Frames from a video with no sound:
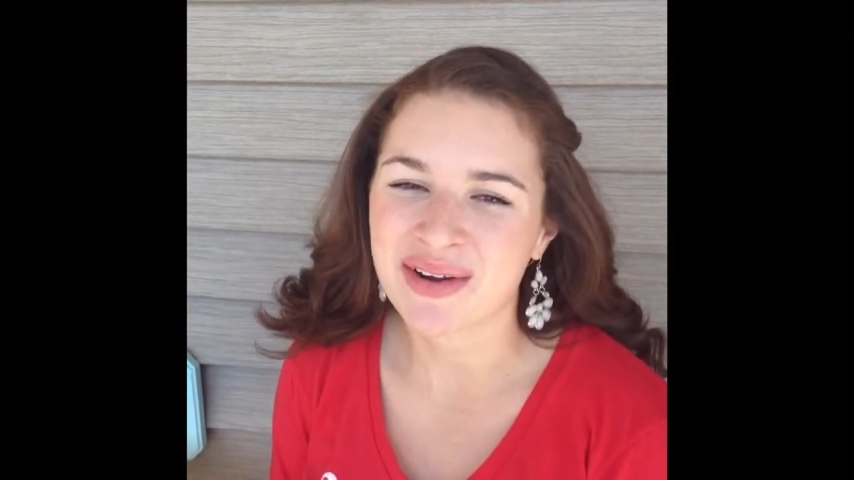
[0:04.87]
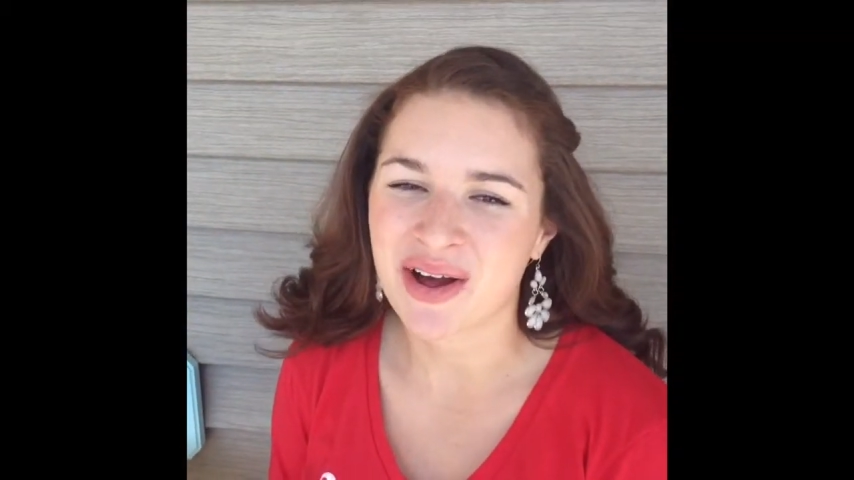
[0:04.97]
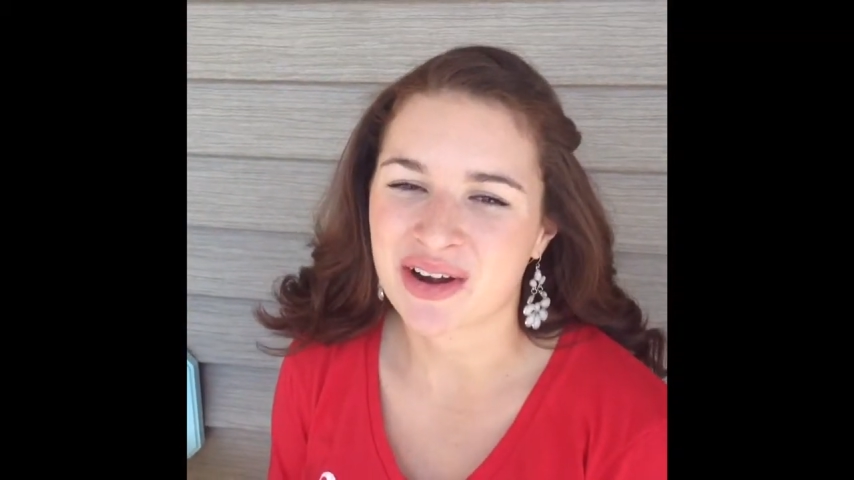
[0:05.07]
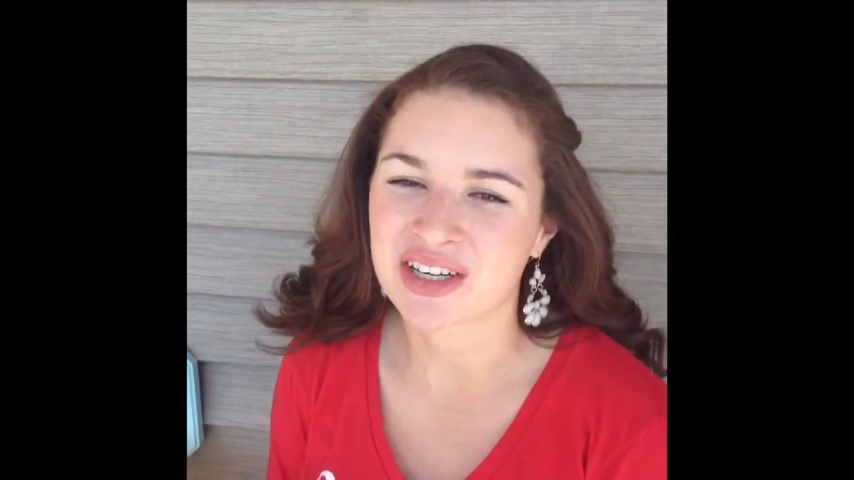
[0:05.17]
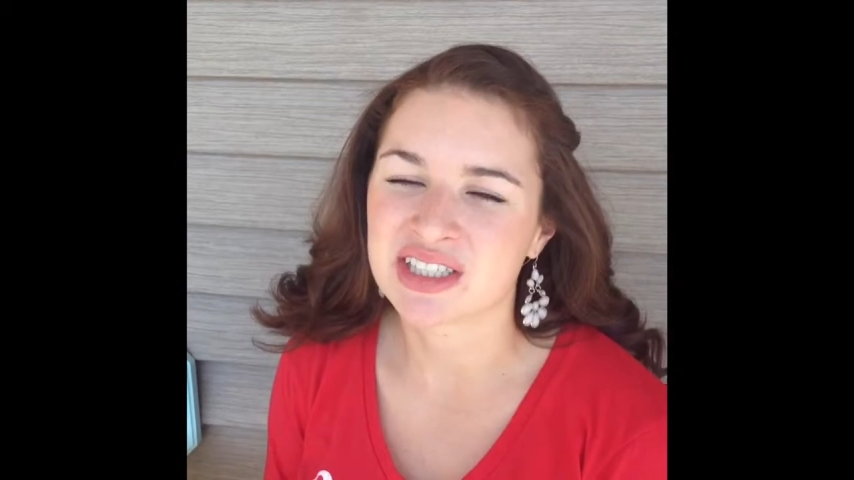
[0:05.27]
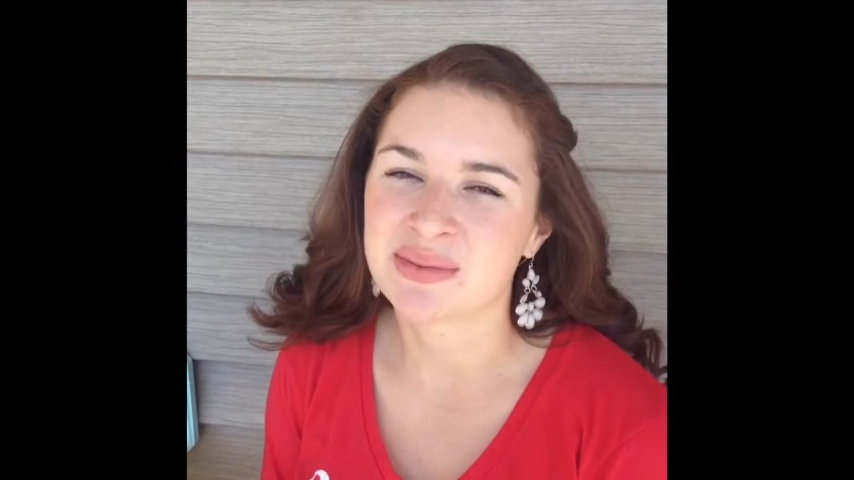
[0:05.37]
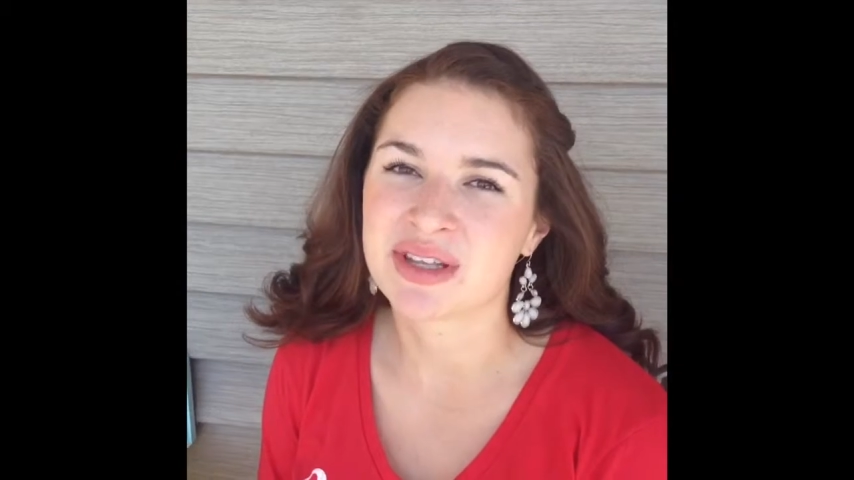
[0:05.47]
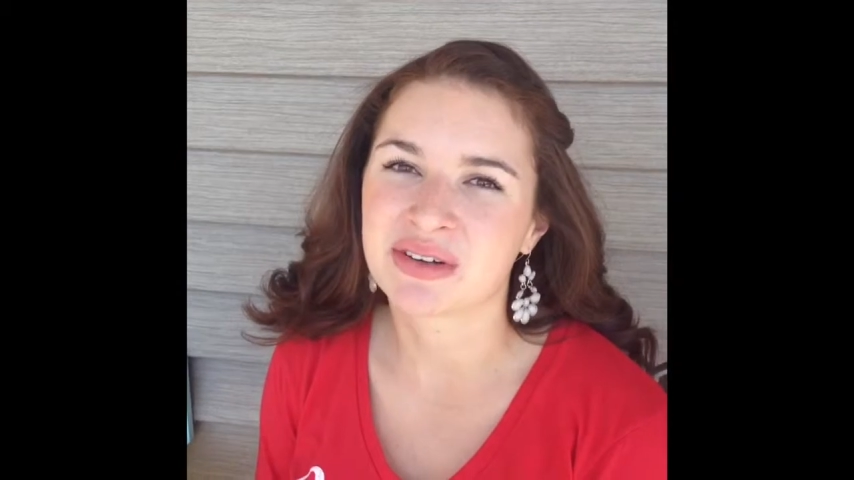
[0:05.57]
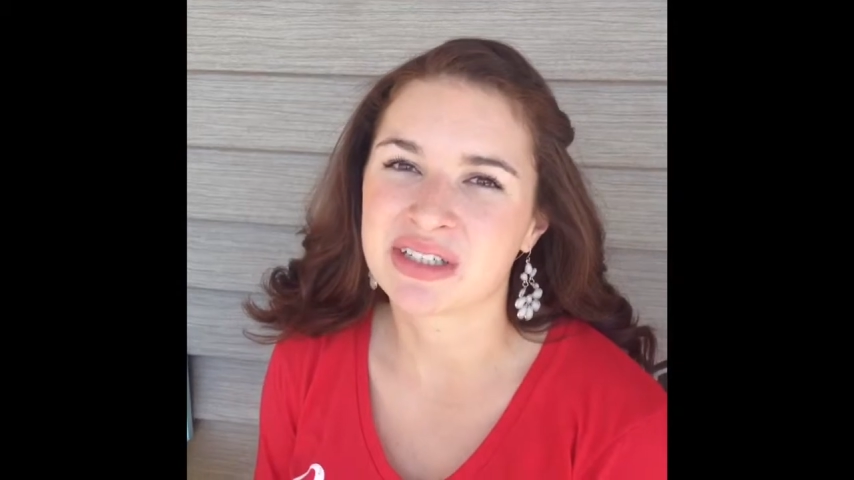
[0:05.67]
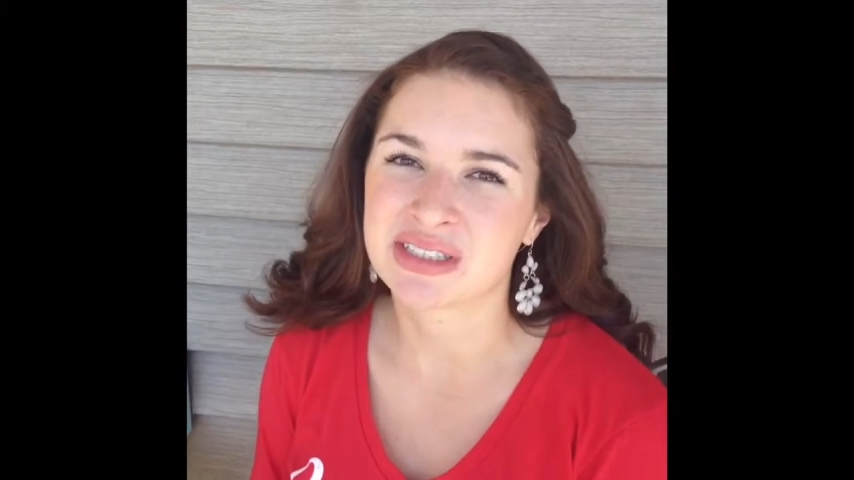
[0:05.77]
and honored to be
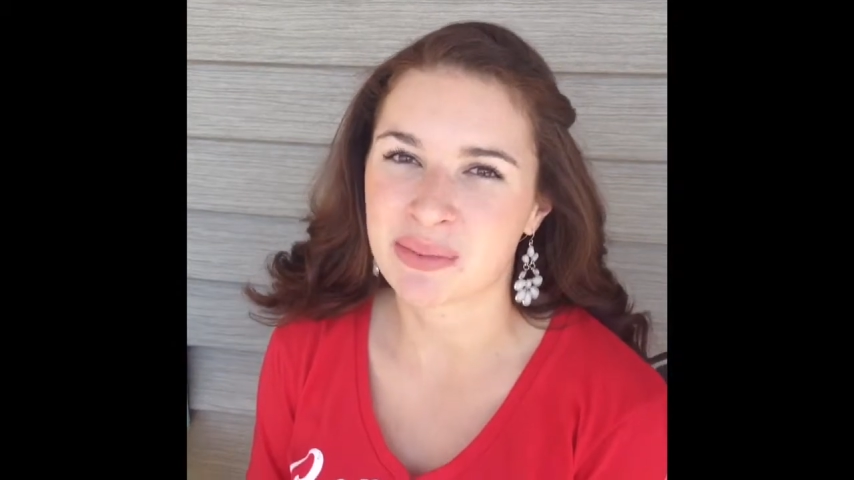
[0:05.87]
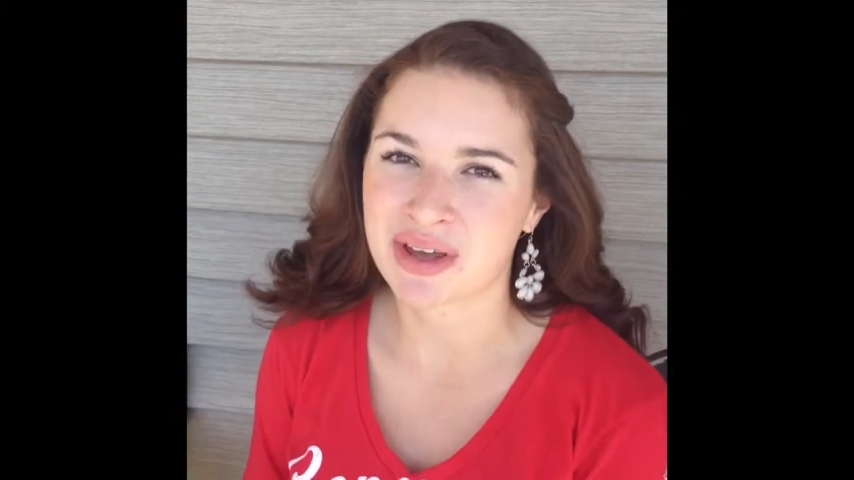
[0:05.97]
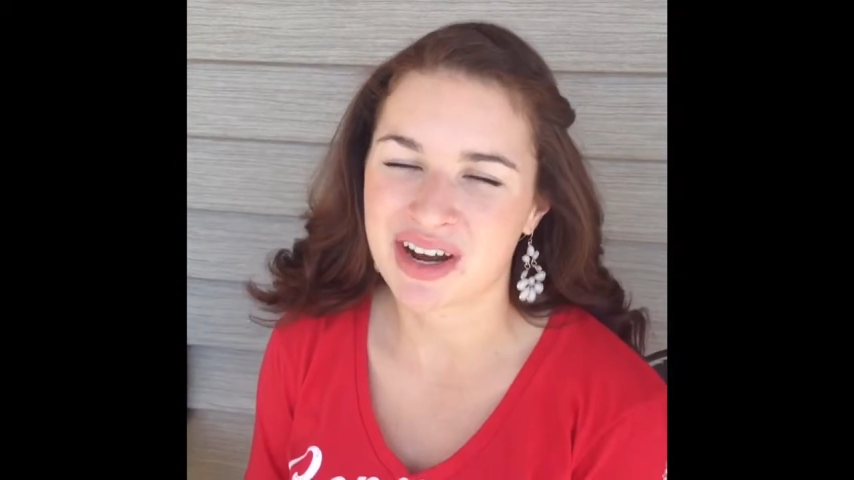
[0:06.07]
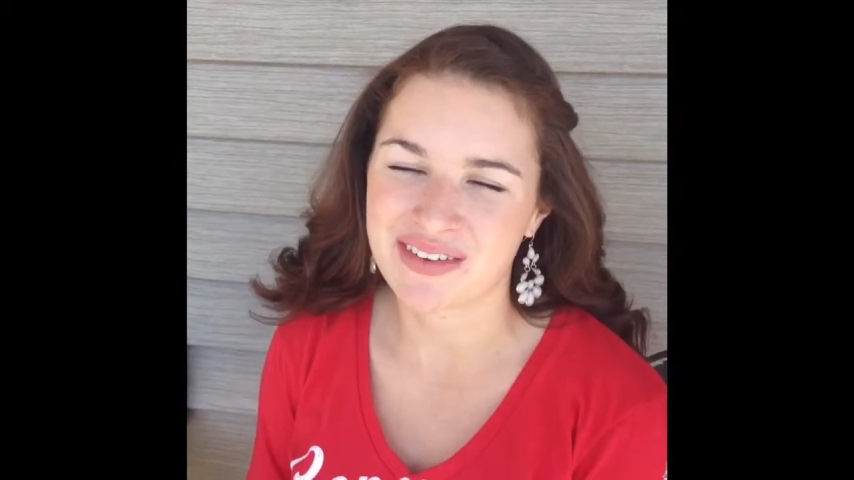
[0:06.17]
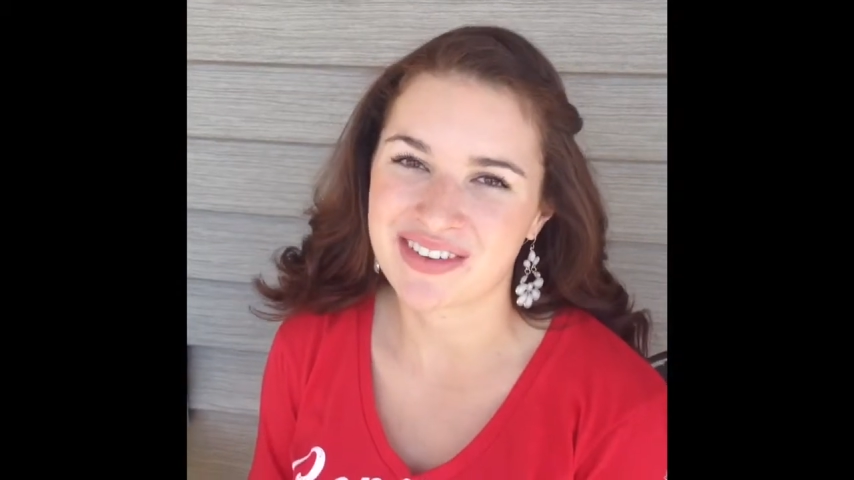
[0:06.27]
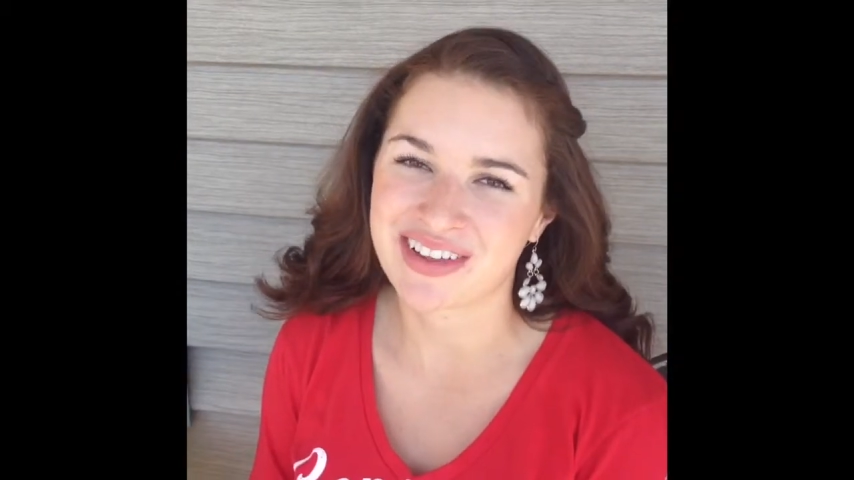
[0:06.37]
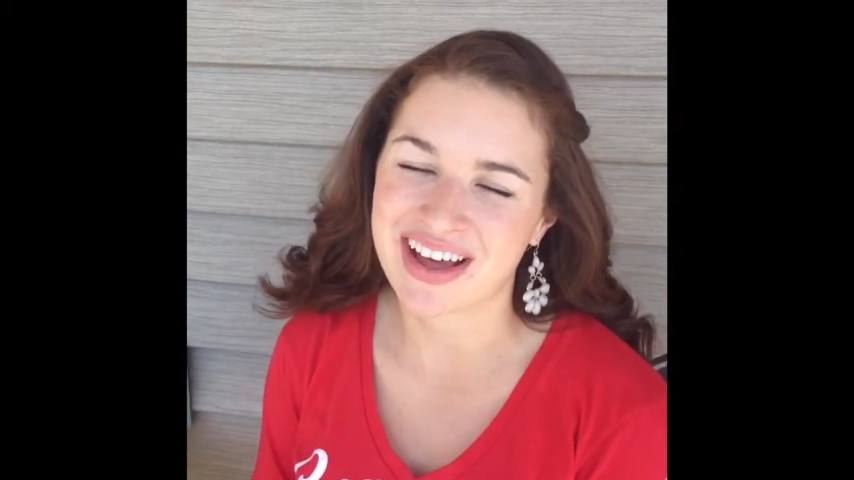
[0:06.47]
the recipient of the